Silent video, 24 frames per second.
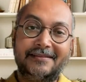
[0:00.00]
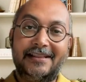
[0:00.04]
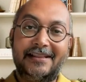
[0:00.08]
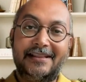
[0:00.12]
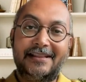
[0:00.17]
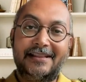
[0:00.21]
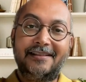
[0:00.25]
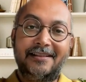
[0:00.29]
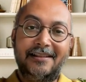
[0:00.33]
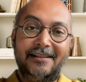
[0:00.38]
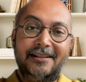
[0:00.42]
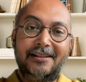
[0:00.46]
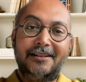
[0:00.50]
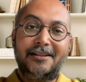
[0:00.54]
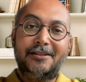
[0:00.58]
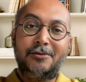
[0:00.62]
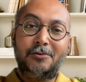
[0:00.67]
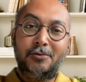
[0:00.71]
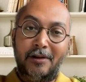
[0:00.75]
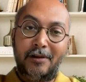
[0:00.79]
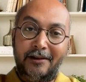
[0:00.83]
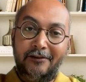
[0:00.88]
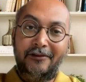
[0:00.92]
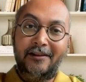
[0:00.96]
right?
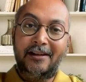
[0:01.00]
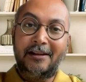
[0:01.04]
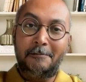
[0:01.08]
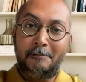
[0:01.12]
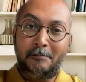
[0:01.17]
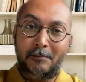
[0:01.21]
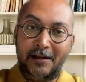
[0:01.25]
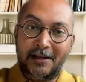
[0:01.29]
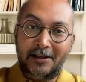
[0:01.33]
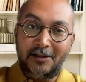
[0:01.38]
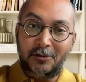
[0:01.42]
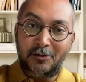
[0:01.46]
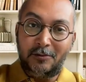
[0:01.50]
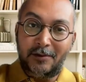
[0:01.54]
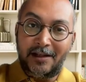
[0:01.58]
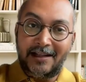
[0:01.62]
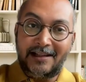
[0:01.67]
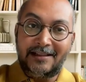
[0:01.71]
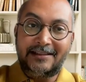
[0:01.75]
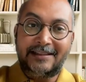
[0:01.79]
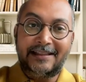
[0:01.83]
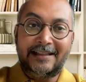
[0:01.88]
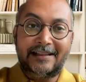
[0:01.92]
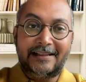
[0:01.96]
Do I feel a pinch
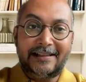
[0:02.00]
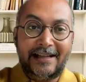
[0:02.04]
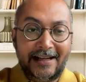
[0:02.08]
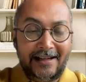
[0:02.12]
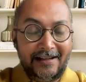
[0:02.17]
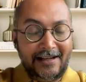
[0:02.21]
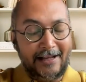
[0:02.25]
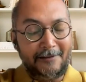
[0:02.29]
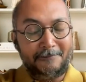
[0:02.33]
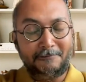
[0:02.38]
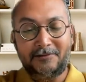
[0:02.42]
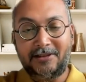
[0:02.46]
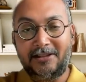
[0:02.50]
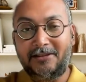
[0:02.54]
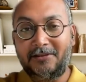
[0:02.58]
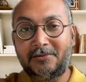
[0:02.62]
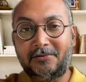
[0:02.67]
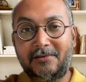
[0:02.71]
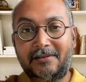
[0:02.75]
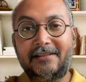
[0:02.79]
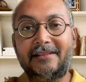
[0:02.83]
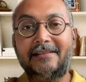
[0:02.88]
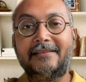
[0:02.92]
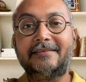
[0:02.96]
when I see red?
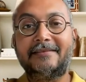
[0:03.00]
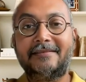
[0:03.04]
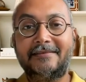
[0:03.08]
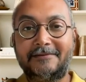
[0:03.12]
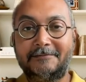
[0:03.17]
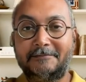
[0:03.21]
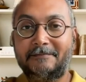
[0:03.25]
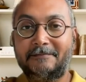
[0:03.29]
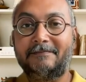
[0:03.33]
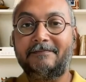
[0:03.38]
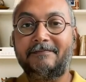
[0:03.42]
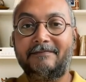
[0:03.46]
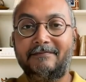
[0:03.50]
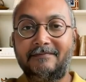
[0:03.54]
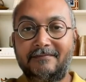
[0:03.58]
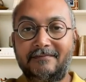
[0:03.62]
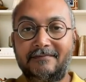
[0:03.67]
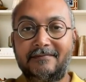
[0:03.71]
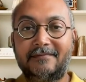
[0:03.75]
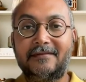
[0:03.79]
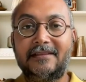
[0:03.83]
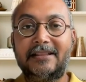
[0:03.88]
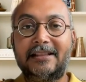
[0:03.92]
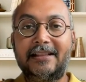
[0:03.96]
Absolutely,
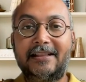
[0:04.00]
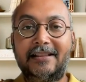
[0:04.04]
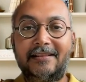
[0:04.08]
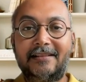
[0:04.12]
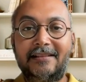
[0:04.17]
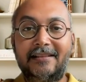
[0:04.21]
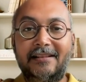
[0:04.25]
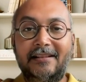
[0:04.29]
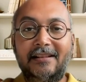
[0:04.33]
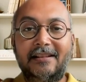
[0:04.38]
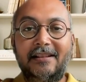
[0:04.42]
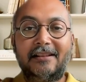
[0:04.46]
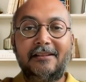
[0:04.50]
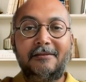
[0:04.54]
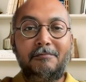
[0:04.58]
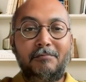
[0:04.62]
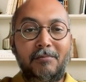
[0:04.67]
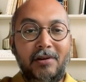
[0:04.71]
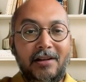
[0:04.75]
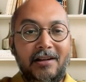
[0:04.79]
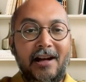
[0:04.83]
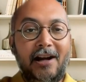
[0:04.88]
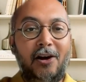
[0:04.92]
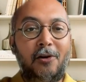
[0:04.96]
right?
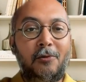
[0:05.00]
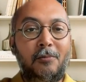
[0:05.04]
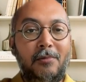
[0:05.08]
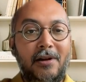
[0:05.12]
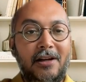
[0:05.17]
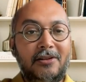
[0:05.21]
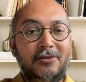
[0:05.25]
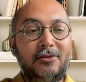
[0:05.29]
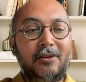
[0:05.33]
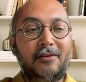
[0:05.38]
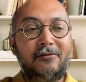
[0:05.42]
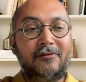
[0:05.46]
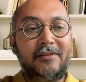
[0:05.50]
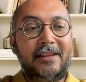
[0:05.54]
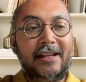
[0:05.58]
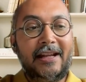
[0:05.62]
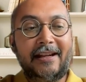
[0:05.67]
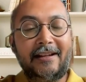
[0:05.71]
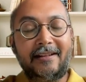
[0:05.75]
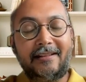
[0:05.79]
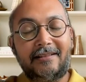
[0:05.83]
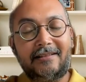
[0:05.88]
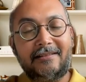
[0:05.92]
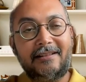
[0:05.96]
But how much of
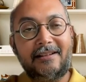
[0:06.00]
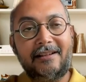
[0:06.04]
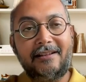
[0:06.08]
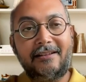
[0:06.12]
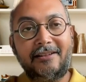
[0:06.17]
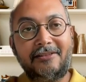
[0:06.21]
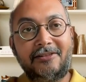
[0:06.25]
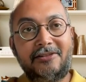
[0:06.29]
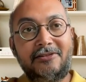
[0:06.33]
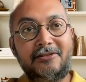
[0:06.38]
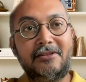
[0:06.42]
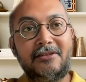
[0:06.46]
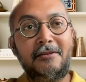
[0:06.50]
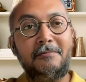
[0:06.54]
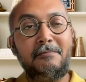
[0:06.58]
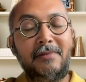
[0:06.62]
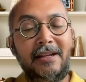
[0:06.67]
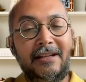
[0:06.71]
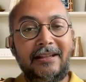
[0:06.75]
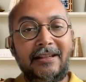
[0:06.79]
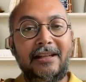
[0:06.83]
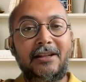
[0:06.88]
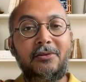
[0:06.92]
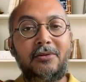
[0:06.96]
that decision
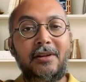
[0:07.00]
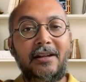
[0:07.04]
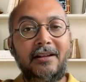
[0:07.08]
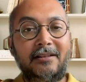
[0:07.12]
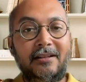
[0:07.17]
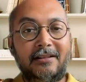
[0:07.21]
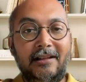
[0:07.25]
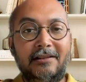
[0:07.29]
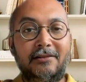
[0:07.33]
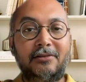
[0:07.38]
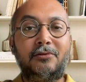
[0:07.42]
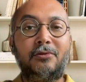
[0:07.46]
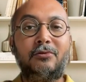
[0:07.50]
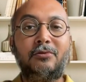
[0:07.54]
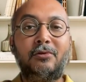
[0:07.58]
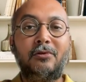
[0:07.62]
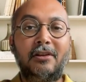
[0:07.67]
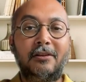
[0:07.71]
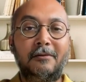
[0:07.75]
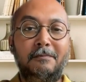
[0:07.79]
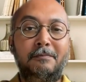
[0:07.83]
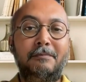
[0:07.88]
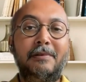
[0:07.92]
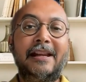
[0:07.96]
making you can
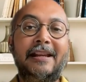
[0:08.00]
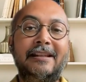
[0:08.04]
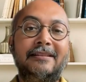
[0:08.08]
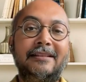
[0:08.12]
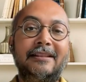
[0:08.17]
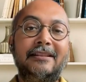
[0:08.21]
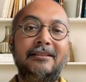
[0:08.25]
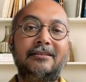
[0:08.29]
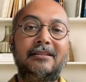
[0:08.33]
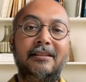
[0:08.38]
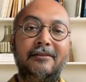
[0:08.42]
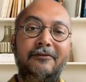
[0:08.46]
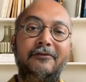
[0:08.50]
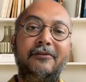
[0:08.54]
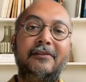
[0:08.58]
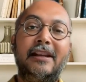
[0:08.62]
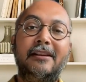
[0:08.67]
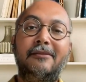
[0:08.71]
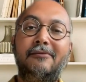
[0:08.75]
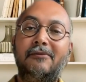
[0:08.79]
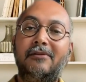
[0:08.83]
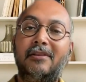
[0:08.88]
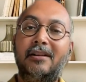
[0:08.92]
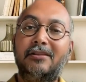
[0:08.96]
control basis the
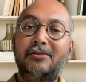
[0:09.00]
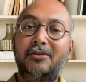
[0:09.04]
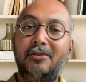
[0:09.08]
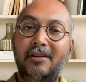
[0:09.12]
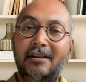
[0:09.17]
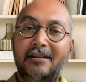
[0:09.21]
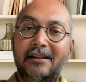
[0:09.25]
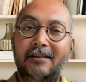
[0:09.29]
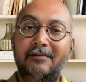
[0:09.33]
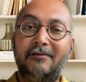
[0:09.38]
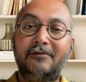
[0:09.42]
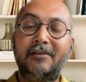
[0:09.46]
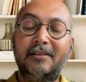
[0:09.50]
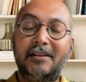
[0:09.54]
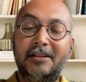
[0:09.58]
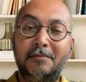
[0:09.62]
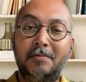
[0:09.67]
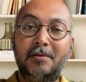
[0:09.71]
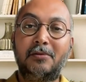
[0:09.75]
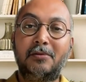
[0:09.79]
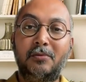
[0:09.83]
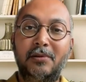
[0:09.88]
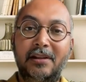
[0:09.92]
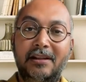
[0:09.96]
framework you are
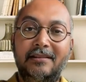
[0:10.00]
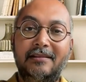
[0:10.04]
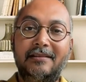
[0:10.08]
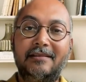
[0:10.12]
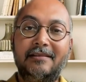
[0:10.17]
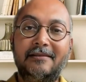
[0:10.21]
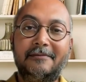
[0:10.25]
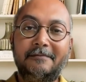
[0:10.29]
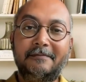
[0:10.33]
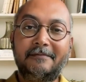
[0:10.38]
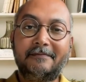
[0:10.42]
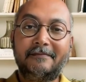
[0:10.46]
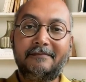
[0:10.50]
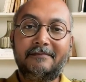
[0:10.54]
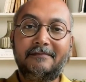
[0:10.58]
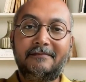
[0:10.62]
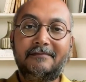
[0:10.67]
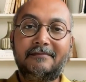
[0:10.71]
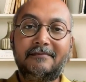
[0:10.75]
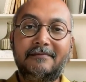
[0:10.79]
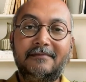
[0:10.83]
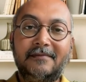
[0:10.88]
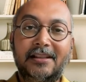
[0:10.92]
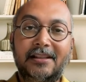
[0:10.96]
comfortable with
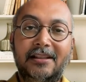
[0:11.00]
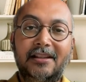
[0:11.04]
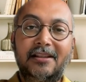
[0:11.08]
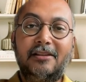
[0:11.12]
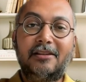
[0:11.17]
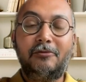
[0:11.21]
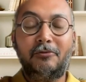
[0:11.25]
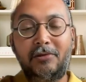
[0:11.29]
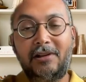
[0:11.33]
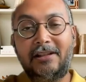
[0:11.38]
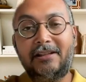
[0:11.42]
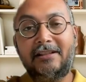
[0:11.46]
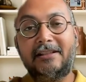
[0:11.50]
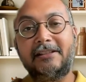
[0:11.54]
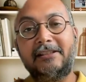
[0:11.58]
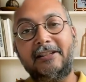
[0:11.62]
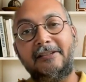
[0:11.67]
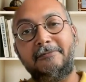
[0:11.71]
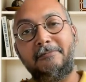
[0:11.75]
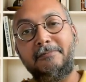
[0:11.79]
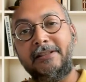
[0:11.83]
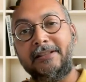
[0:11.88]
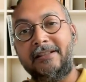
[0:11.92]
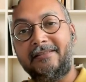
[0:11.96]
will
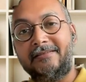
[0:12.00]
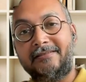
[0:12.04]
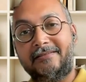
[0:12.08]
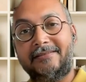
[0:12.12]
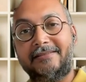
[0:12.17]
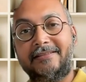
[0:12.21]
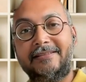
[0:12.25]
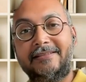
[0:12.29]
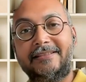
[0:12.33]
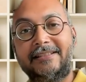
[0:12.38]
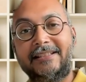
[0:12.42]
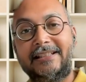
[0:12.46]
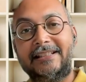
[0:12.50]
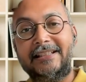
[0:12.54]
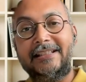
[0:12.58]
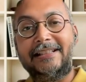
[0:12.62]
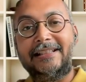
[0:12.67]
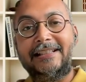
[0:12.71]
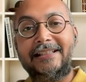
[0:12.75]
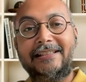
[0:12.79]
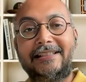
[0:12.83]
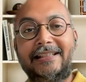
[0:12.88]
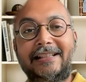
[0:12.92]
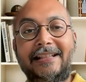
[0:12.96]
determine
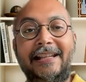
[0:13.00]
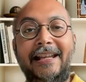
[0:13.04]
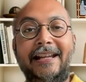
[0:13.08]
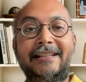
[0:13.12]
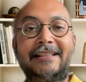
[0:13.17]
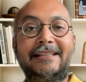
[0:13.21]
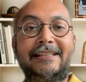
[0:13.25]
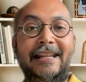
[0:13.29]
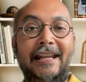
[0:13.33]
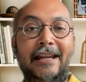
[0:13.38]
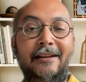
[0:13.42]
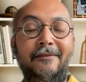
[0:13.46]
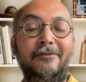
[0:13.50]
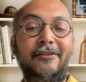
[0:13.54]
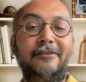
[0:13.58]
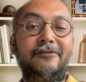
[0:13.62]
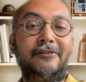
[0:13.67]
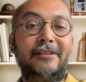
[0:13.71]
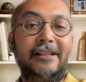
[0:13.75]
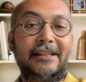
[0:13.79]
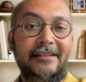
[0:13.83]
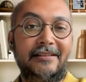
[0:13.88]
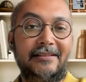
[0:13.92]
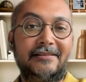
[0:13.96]
the next
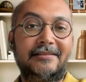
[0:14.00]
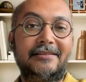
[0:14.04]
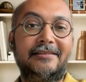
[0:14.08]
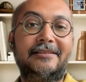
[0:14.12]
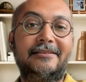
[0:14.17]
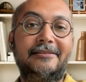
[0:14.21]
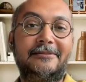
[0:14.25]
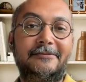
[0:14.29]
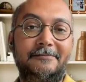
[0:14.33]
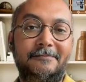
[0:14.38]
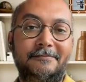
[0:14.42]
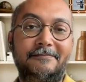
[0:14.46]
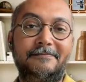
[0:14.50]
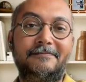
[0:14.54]
10-15 years.